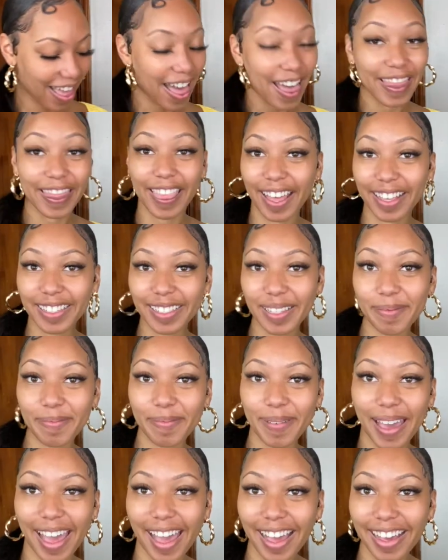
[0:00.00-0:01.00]
that's the
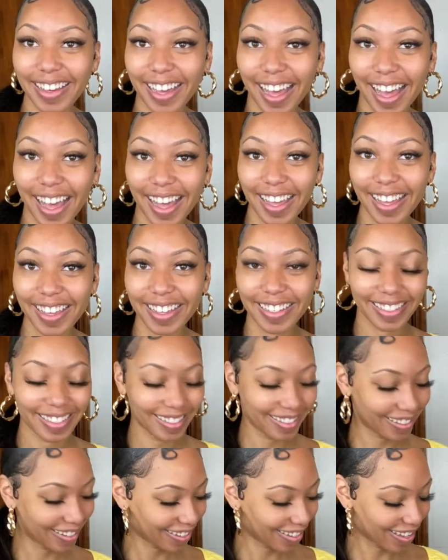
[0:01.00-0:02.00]
bag, guys.
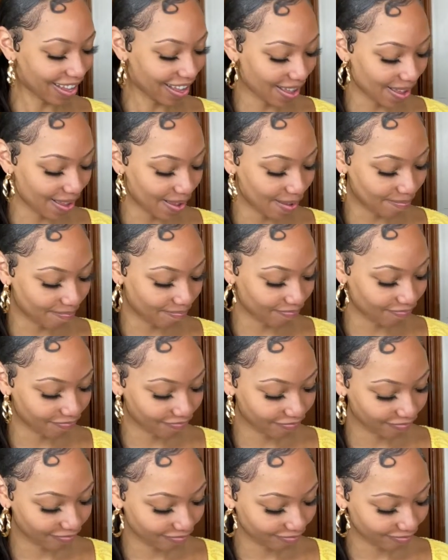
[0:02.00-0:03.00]

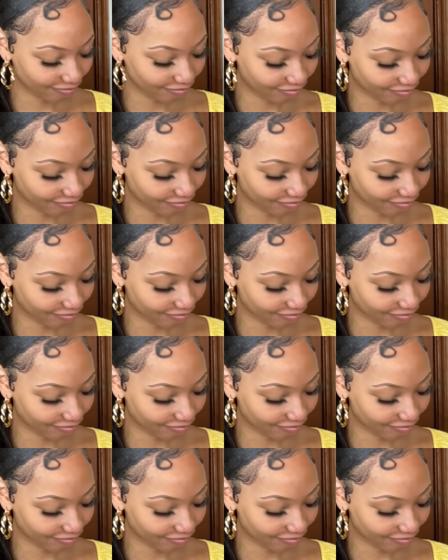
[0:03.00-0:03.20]
Um,